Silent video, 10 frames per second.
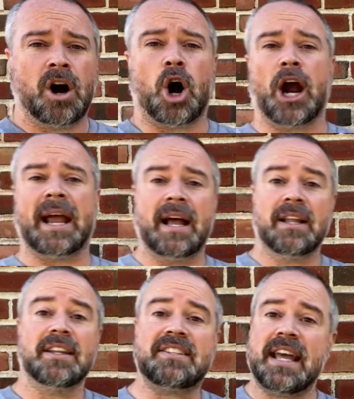All right,
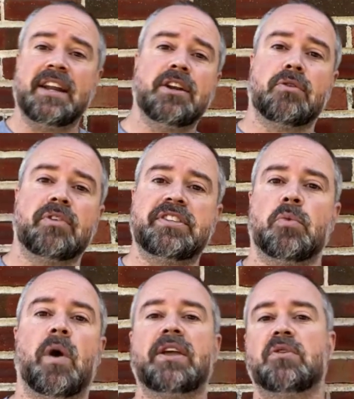let's get into the
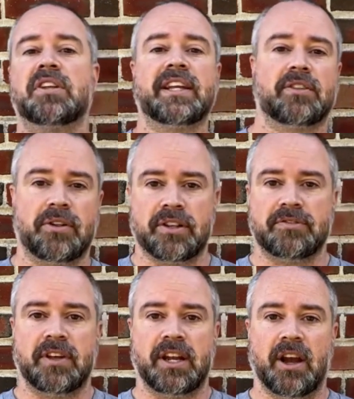reason why you clicked on this
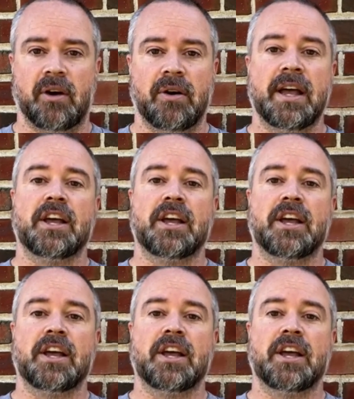video.